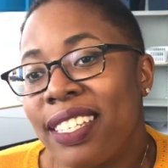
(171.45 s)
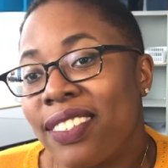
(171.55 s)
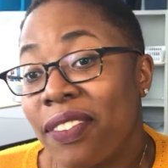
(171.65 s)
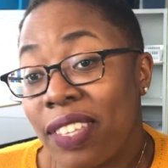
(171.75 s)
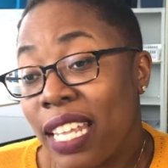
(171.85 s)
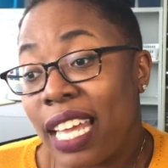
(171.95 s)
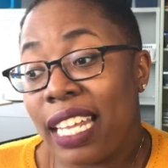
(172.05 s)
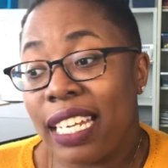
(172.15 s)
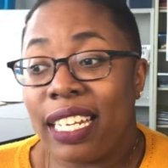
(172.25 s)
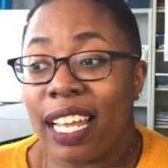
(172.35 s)
Something
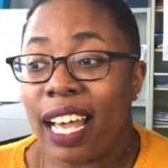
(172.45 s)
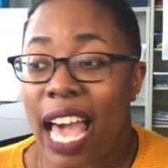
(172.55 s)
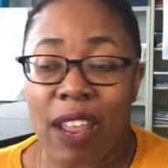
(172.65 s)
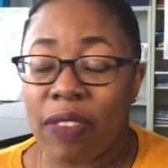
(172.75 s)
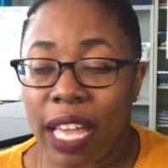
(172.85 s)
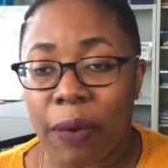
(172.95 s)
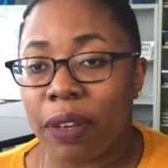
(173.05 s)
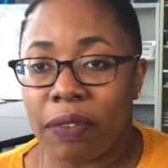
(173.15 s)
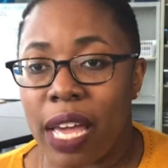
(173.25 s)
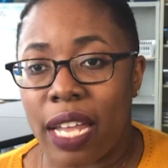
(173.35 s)
that I don't think I would
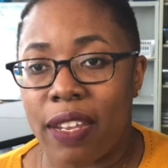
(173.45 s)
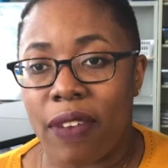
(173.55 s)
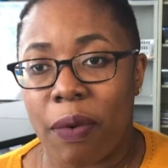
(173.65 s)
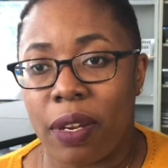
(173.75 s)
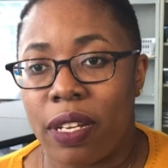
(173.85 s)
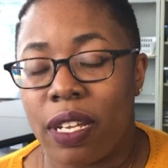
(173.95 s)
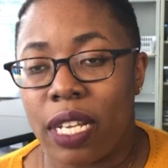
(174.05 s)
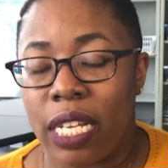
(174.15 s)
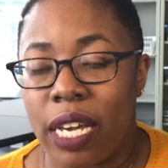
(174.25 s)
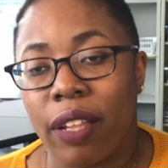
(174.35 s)
have gotten if I would have done
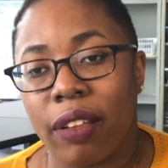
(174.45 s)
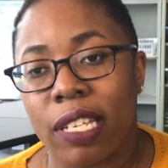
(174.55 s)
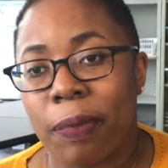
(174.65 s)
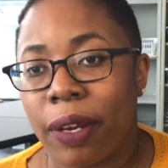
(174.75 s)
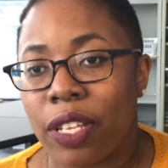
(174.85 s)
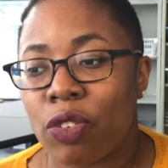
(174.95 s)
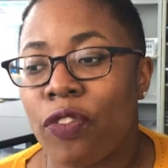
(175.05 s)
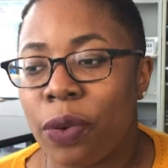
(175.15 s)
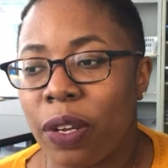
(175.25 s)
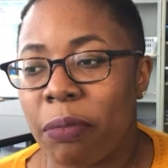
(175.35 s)
any other experience, or
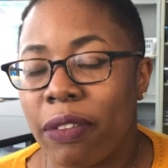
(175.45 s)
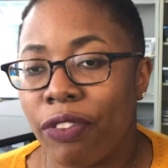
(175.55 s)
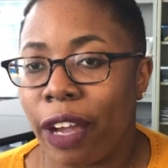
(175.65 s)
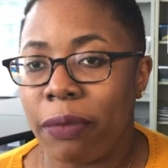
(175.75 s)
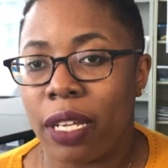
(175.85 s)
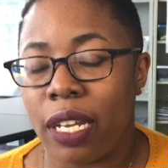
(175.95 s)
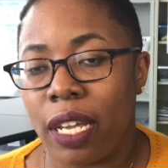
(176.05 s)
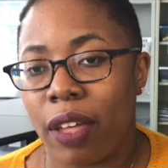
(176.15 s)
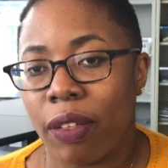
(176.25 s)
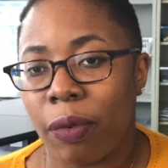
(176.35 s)
if it would have been framed in
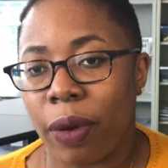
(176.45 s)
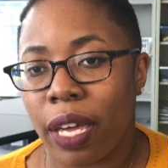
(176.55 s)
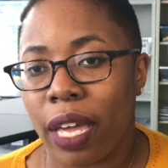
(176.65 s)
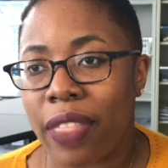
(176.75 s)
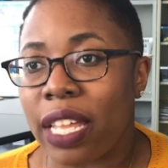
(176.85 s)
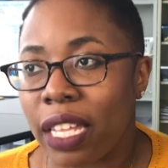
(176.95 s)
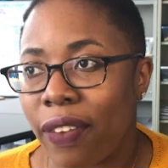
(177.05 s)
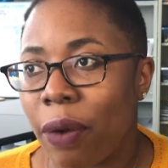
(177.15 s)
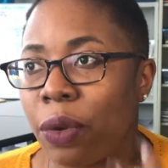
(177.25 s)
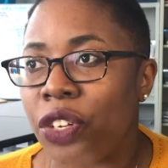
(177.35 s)
any other way. I think that if
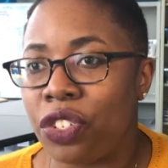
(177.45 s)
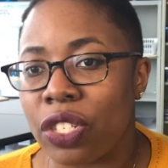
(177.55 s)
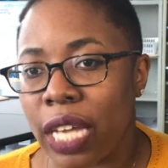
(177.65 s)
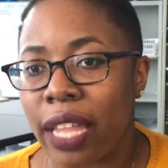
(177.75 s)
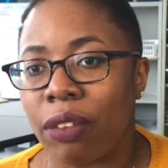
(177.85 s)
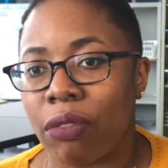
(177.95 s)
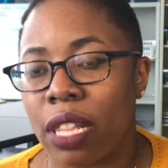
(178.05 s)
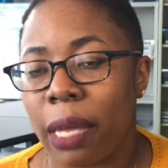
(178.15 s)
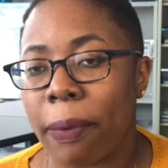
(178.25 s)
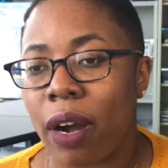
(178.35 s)
I would have just got the
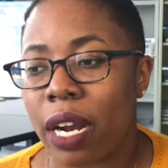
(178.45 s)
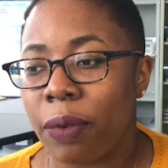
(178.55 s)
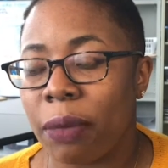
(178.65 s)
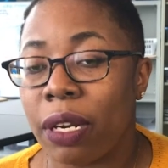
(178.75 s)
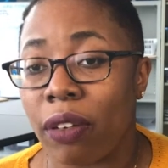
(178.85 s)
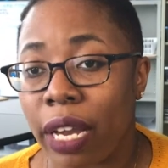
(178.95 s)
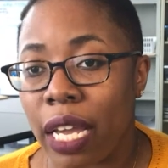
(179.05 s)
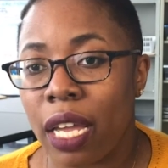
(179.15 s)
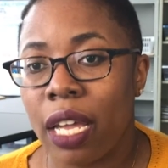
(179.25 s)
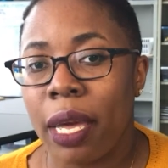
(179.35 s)
relay part, it would have been great.